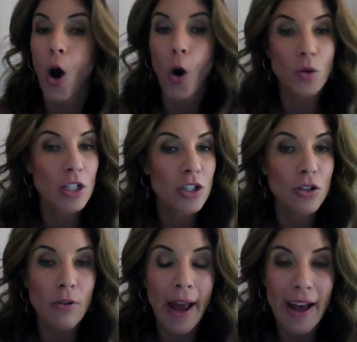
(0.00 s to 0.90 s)
Only
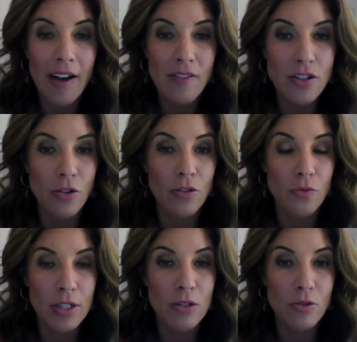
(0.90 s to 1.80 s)
you have certain
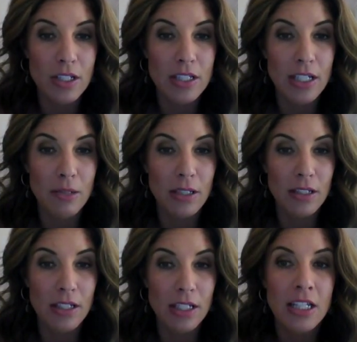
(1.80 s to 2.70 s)
resources and
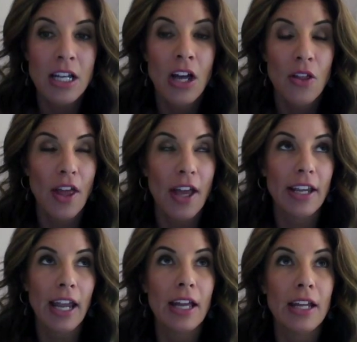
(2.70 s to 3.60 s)
abilities that
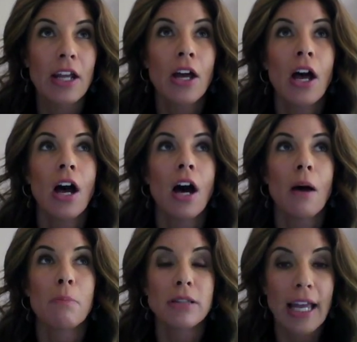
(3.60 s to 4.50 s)
can
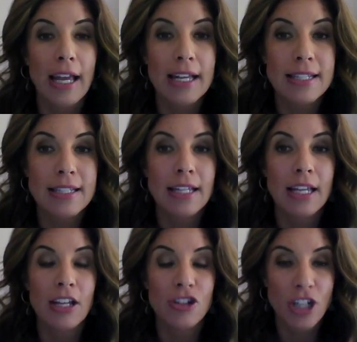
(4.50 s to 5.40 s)
bless
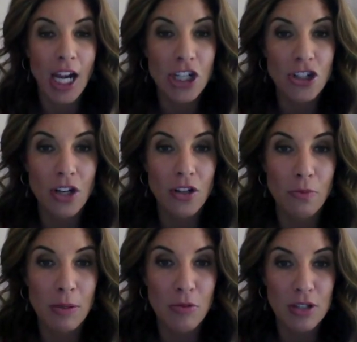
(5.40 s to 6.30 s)
and change other
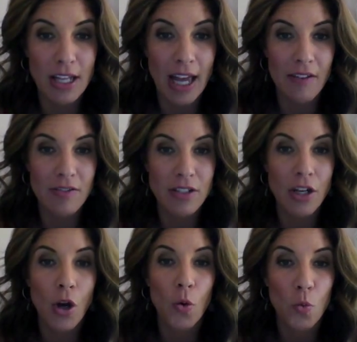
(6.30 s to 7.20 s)
people's lives.
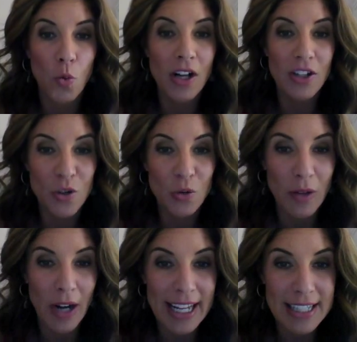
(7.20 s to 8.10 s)
Run your
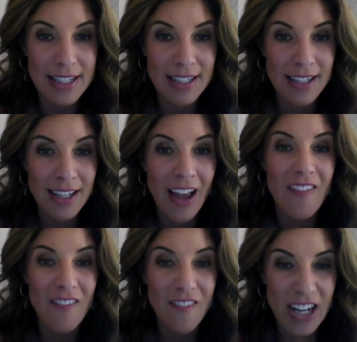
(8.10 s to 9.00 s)
race.
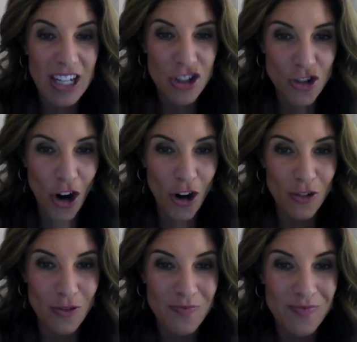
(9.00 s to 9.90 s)
Finish
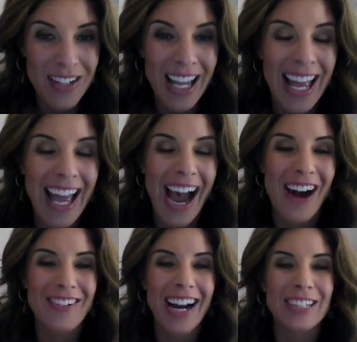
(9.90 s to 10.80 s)
strong.
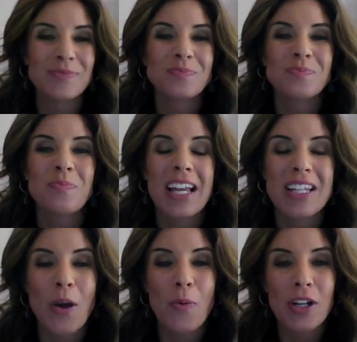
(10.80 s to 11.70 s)
All right.
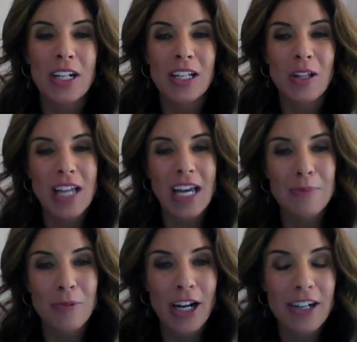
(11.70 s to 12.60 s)
So we're going to close out
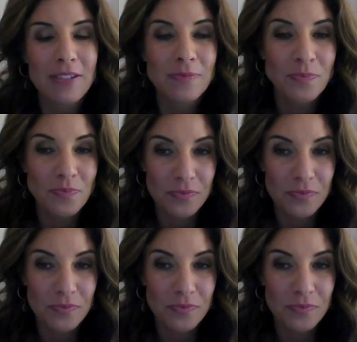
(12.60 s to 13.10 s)
in prayer.